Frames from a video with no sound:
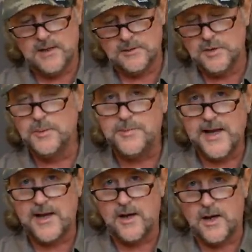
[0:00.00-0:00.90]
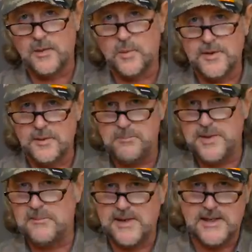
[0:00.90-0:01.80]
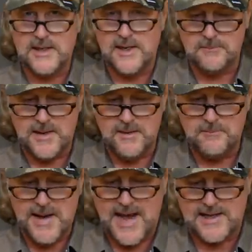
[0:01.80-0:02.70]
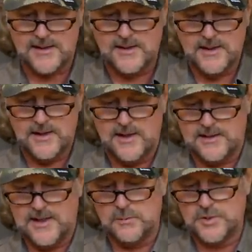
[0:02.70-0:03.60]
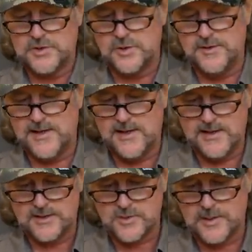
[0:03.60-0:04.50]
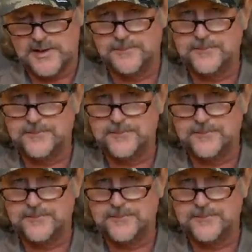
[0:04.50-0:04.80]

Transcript: loop that on with a bimini in my backing. And again, we'll show you that next week.